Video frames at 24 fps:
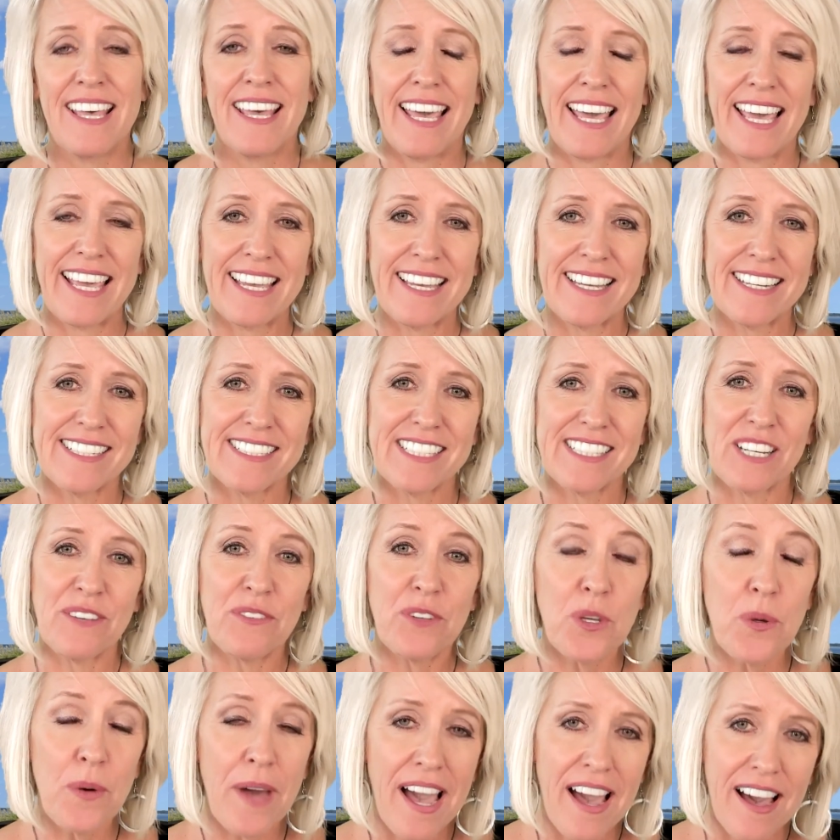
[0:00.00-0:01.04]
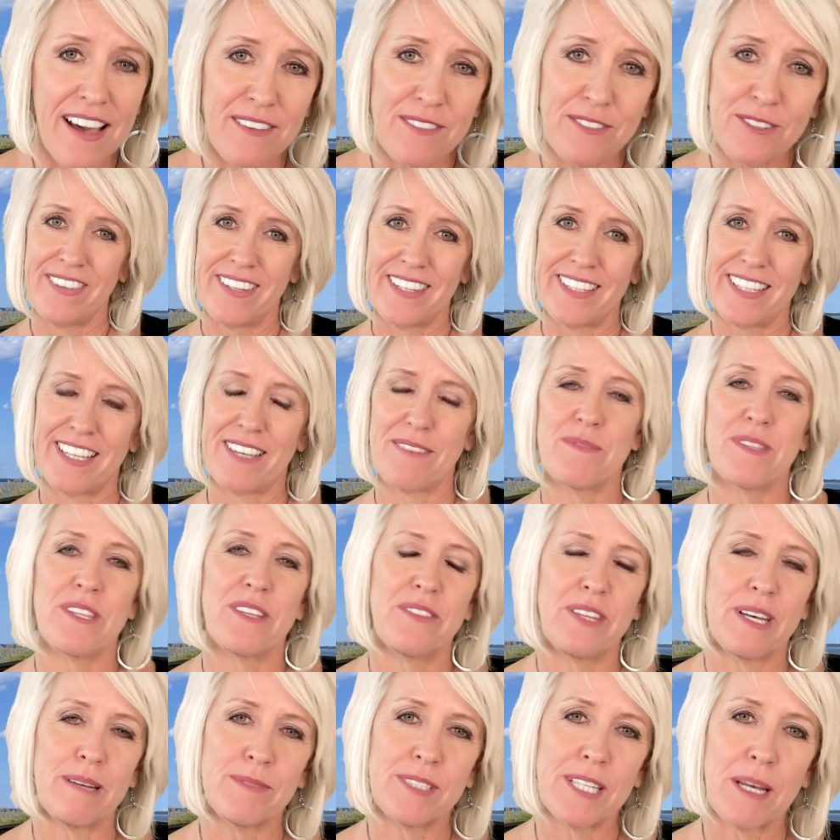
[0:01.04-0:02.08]
And if you have, give me the
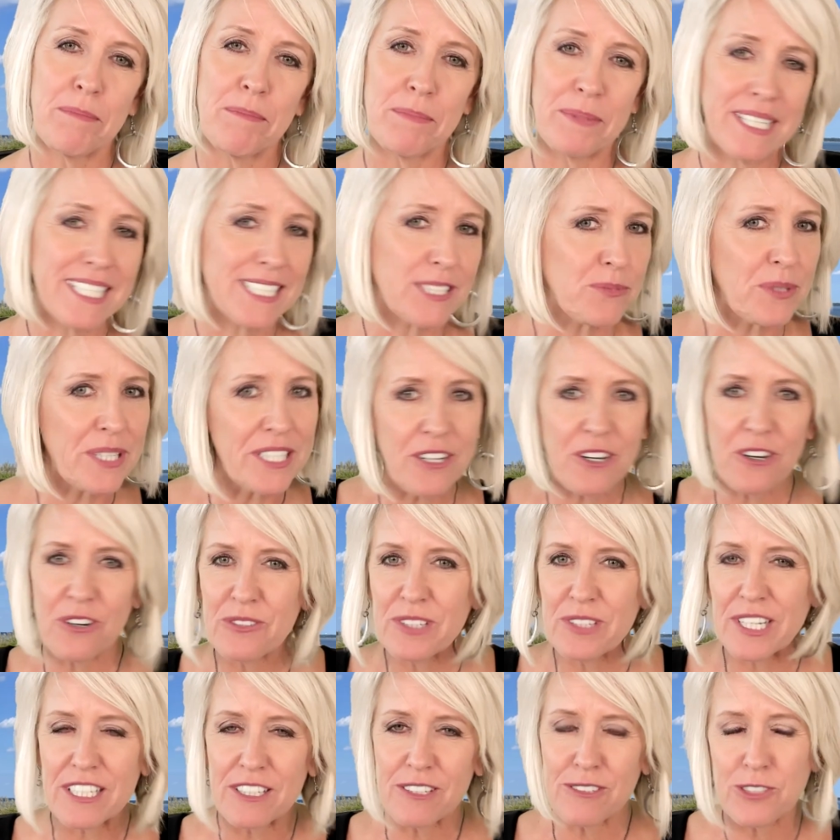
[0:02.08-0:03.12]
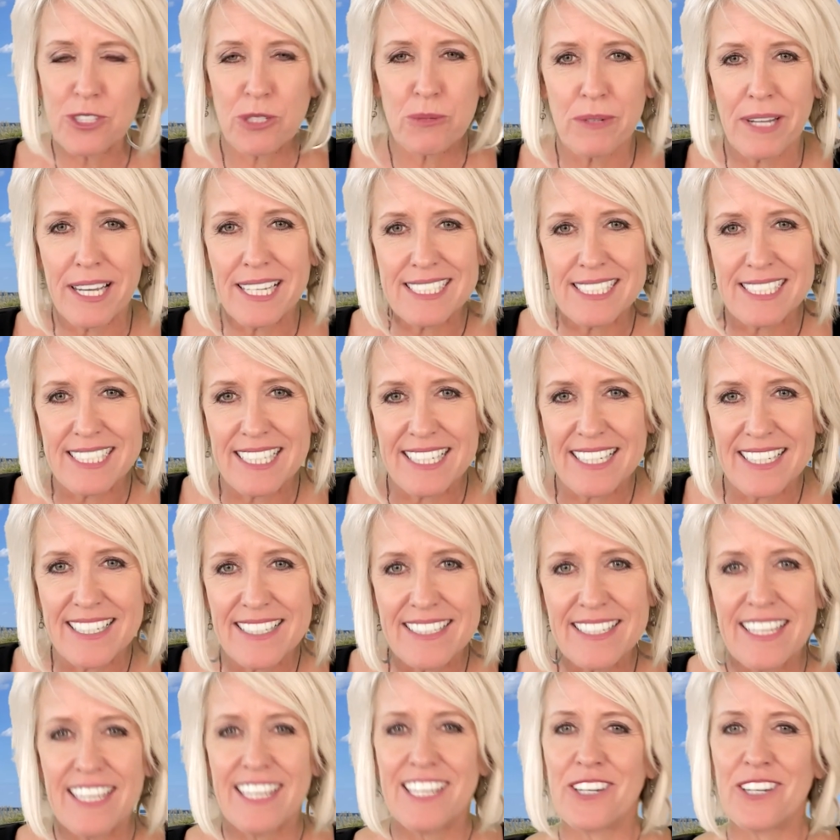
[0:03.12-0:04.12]
thumbs up, because we know that YouTube likes it.